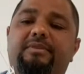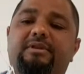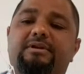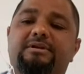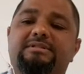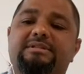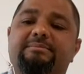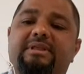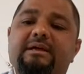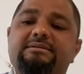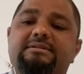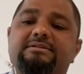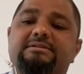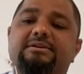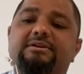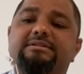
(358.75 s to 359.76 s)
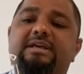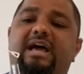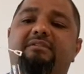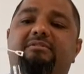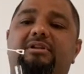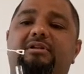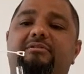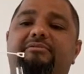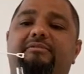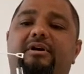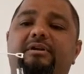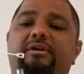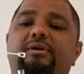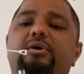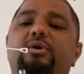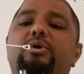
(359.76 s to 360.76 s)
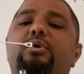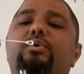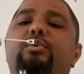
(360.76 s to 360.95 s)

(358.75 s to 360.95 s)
because sometimes it's good to have a little fun.